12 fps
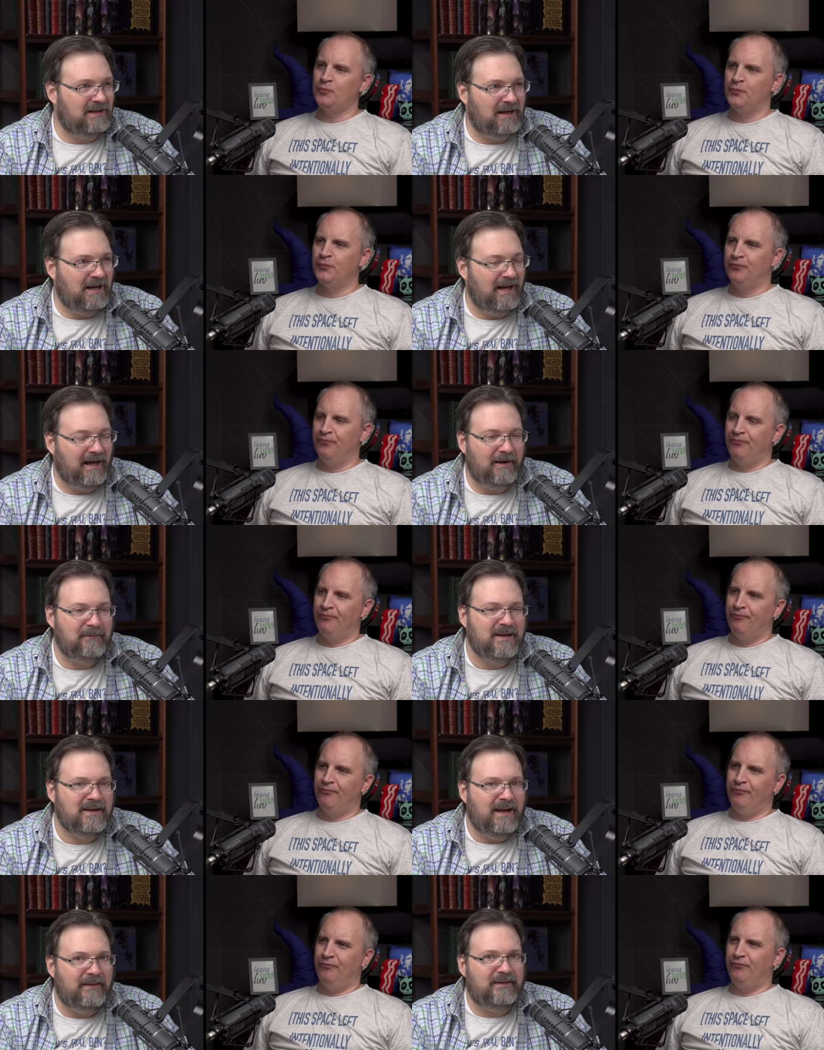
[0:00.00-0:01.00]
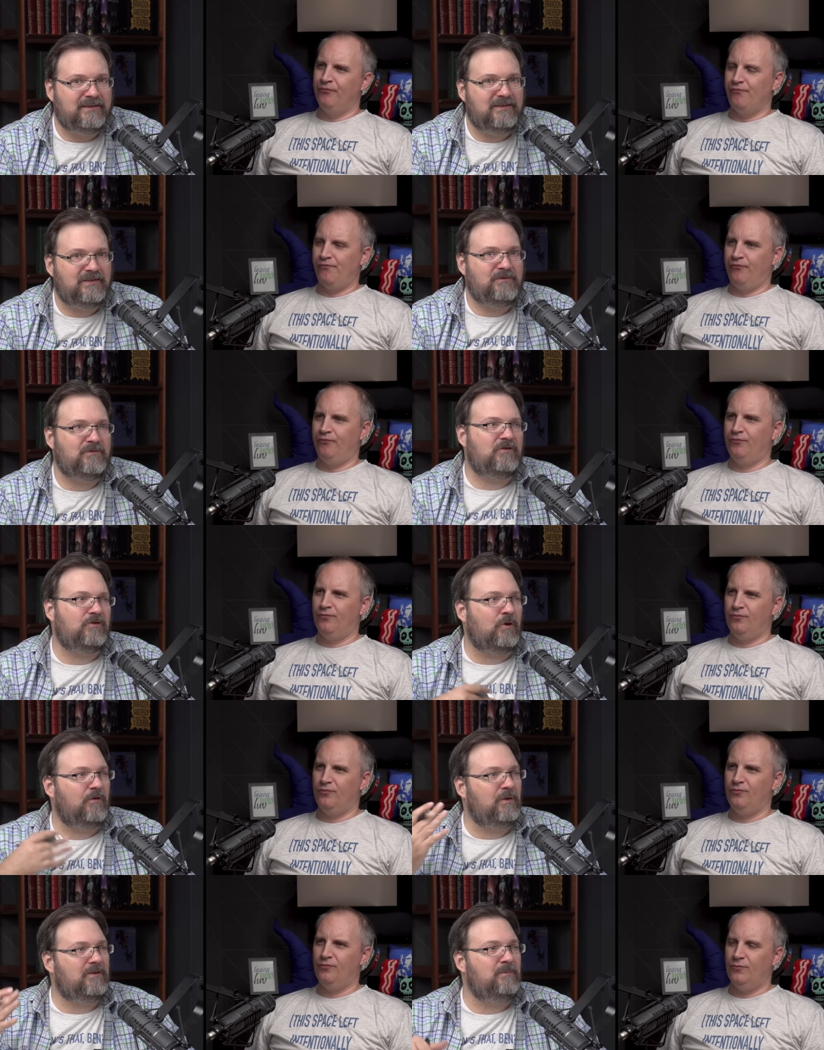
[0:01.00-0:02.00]
Speaker 1: Uh, and this is sort
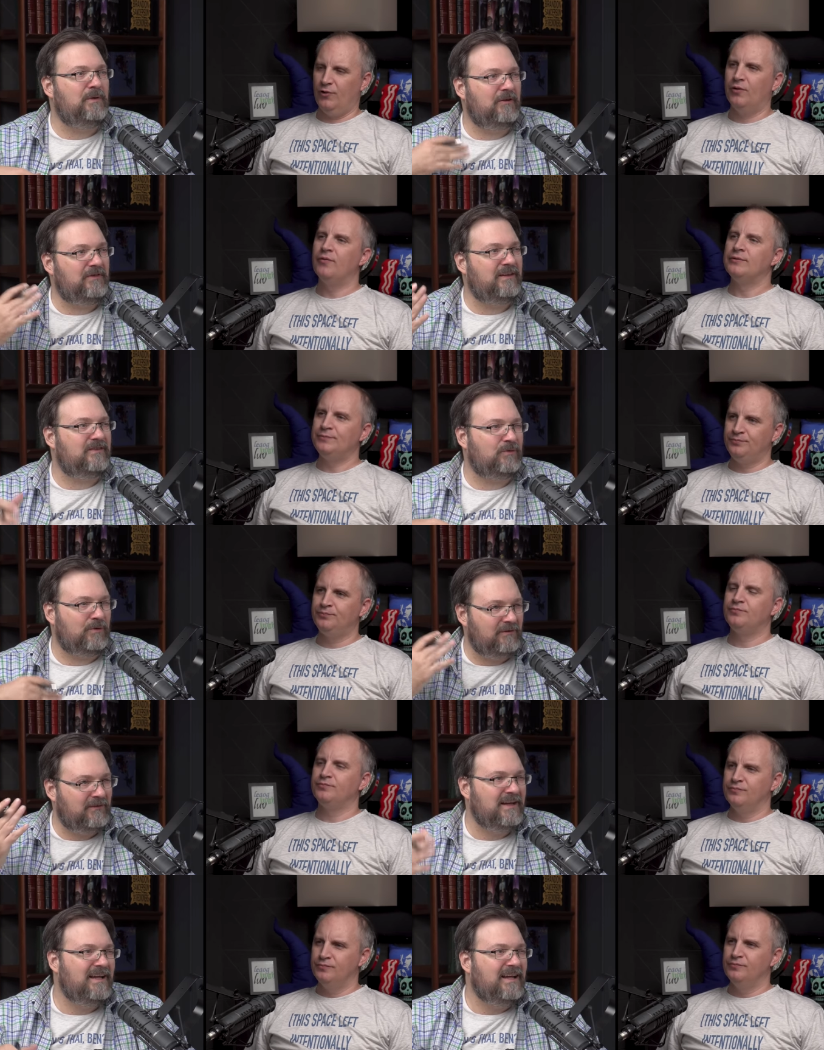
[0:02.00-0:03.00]
of what's built this sort of